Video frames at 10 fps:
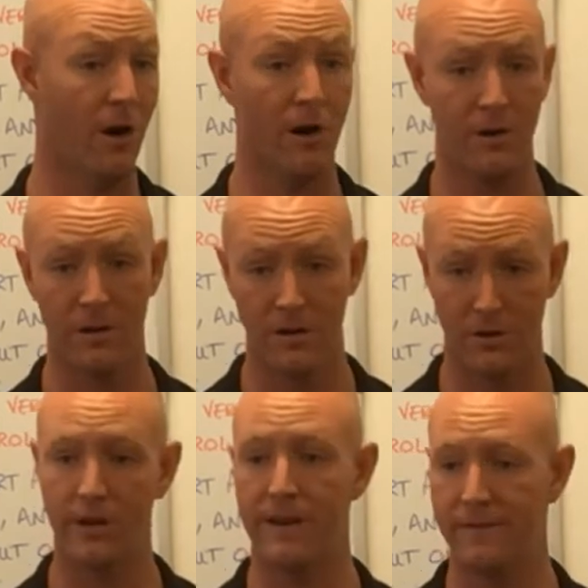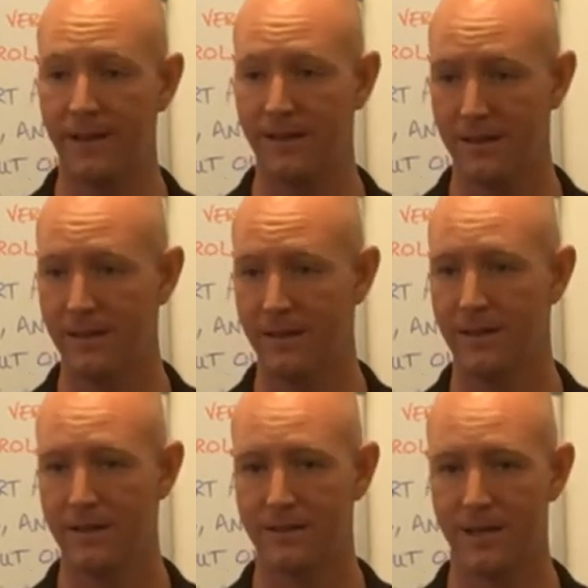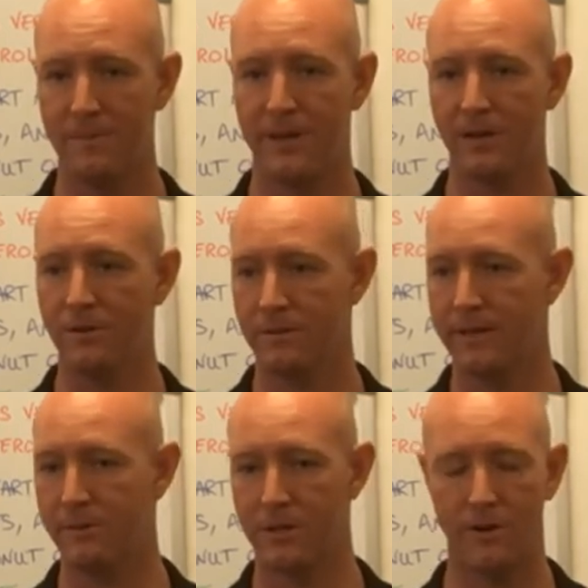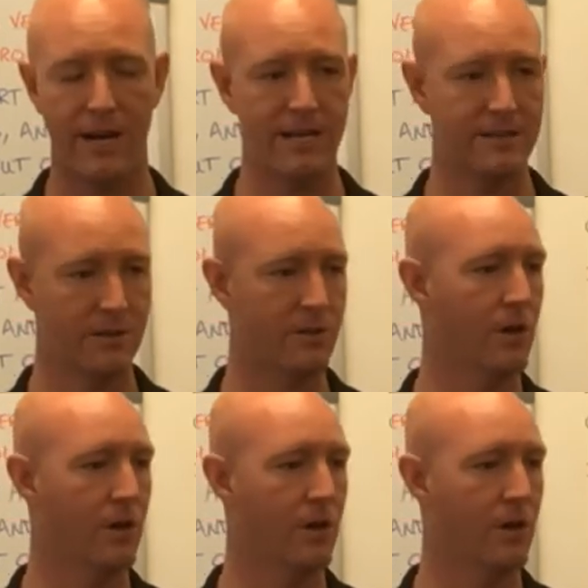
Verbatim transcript: are craving something that with grains,